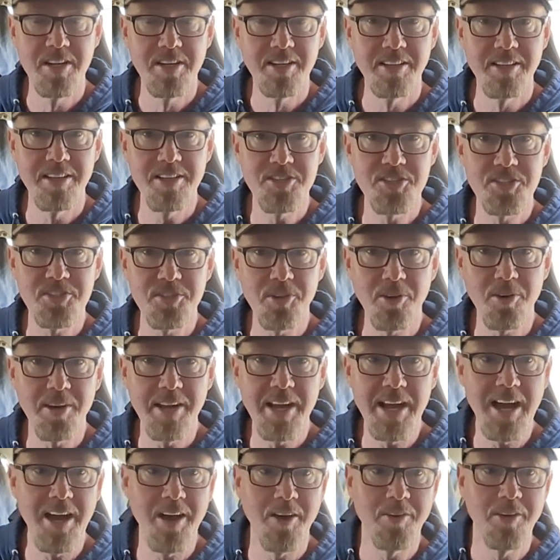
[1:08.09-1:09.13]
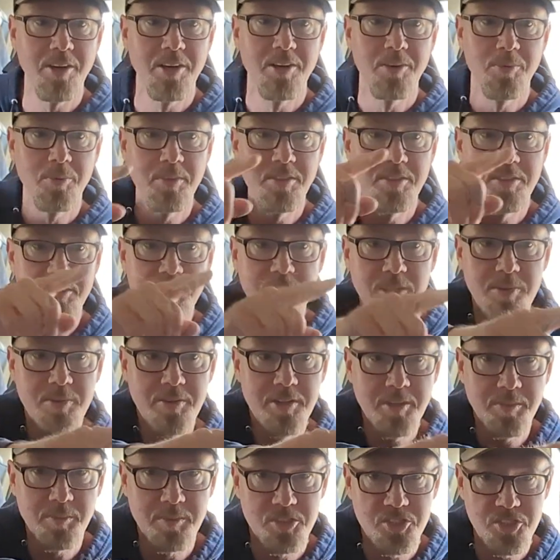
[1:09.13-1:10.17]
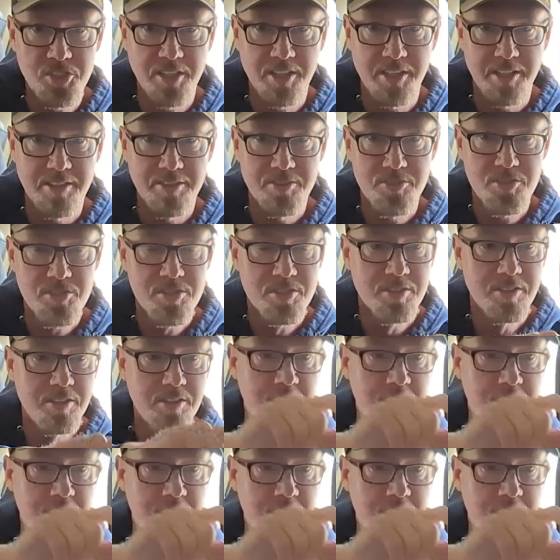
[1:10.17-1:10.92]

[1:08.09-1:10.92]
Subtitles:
Let's start out with the tuning machines.